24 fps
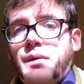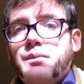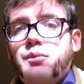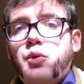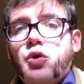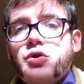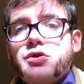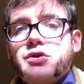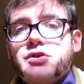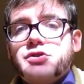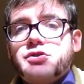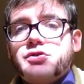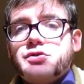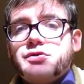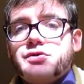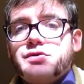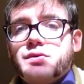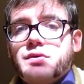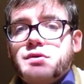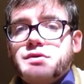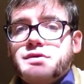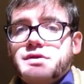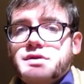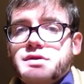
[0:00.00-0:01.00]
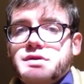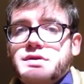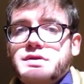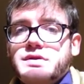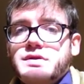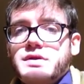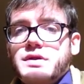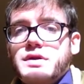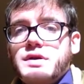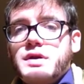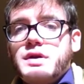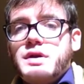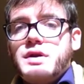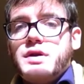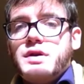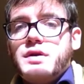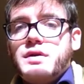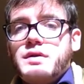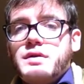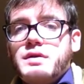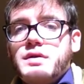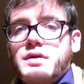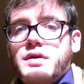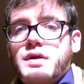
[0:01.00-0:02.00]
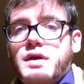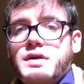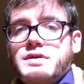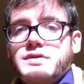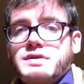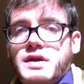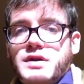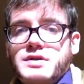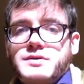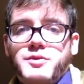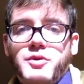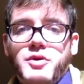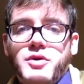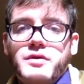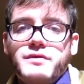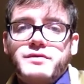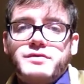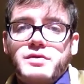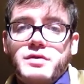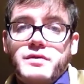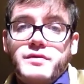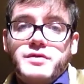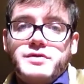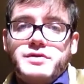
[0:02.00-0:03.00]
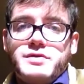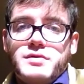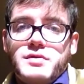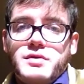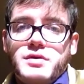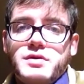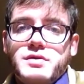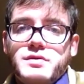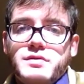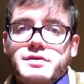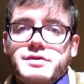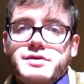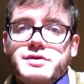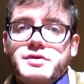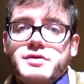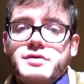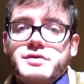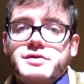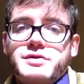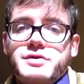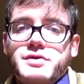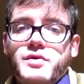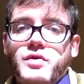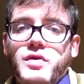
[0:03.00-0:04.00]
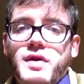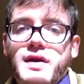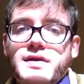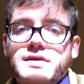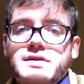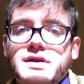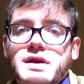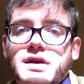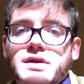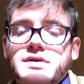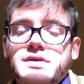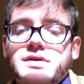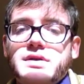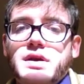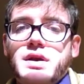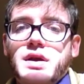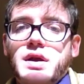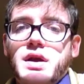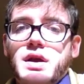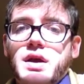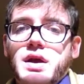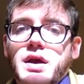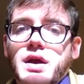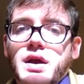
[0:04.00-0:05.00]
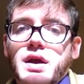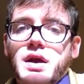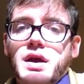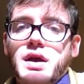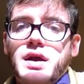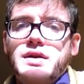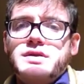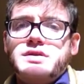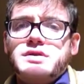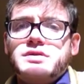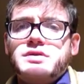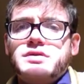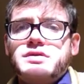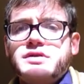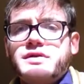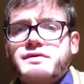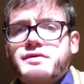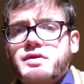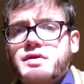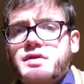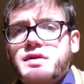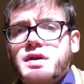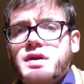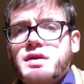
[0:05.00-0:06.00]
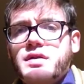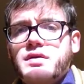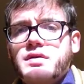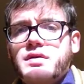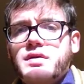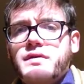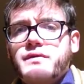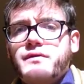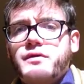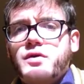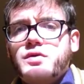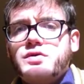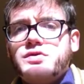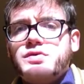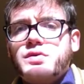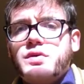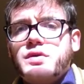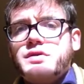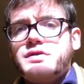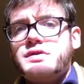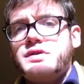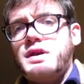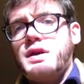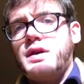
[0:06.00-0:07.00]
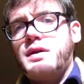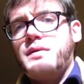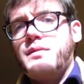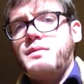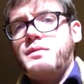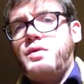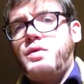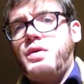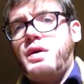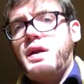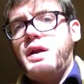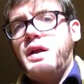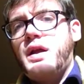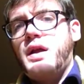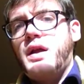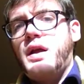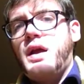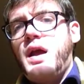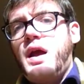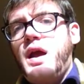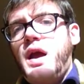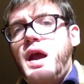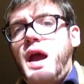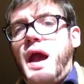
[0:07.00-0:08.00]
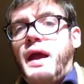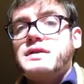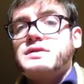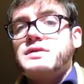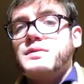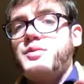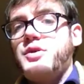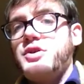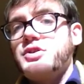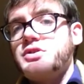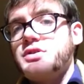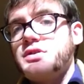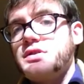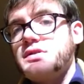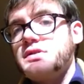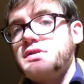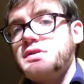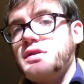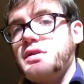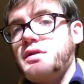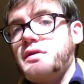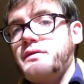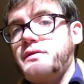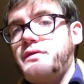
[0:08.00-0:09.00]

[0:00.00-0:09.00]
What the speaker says: born digital sources as part of sort of historical research. So in that sense, it's a little different than folks who are, say, creating exhibitions